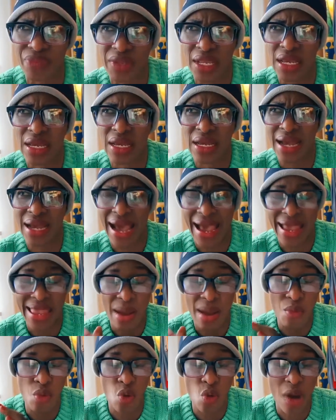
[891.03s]
I am
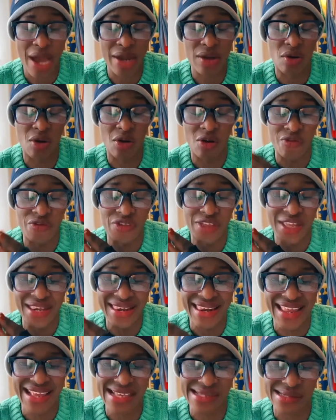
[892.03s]
one of the
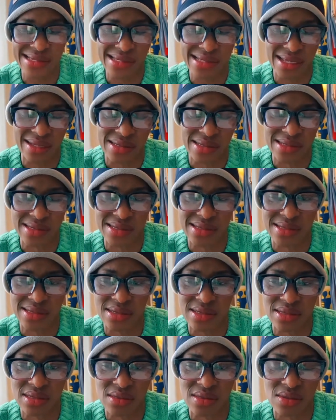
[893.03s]
laziest
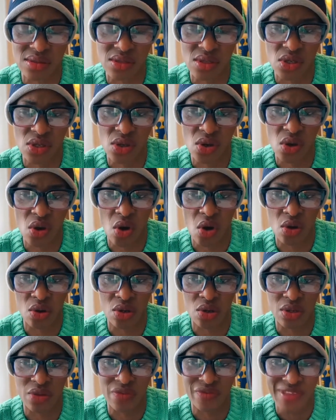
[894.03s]
or
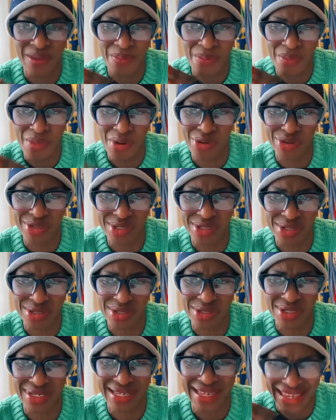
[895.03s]
the most
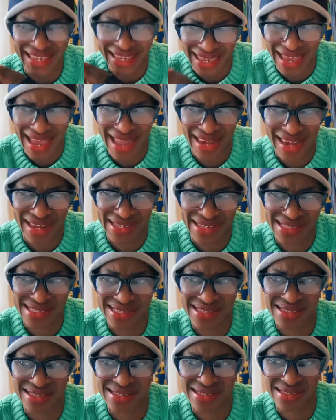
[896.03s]

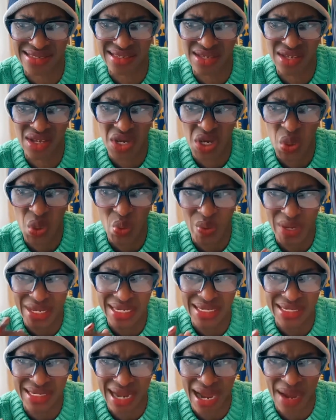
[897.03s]
careless when it
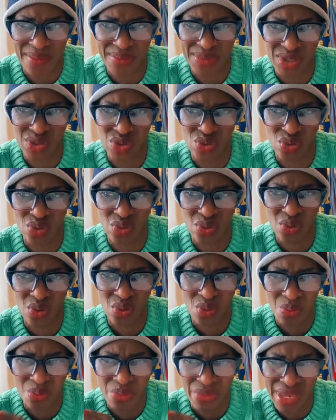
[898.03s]
comes to
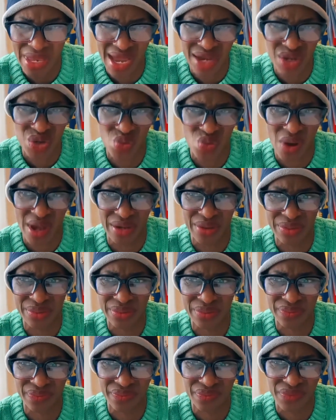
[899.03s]
mnyanduano.
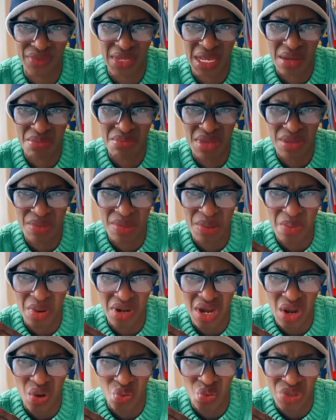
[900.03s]
mimi bora
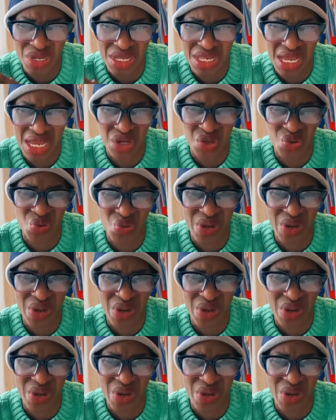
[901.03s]
uninyandue,